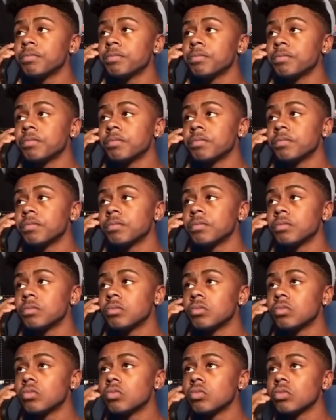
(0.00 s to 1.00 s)

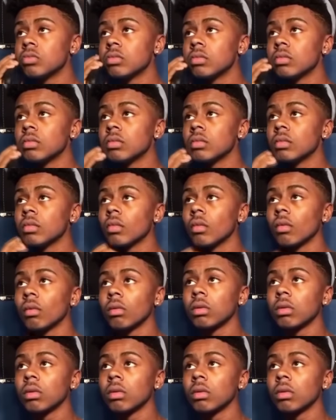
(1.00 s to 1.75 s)
No one is speaking in this clip.